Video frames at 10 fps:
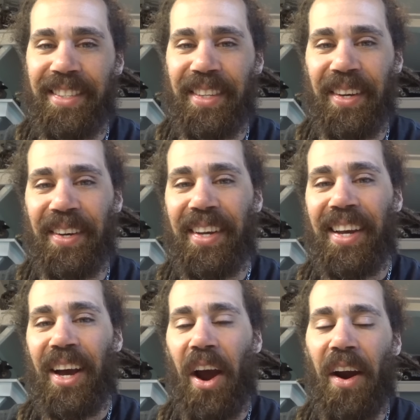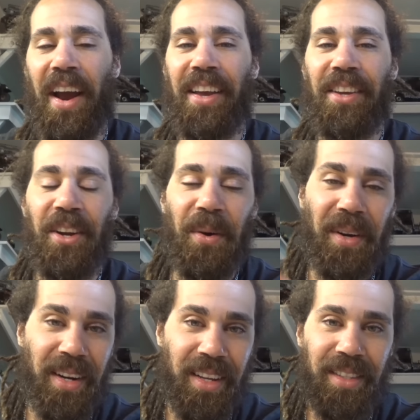So, all right, you know what
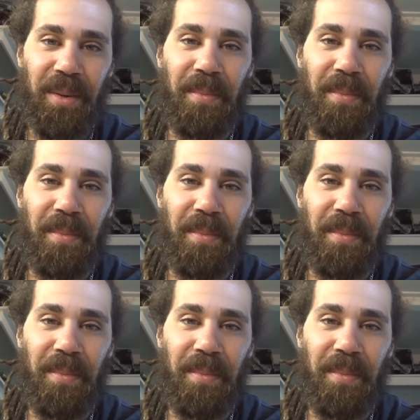it is.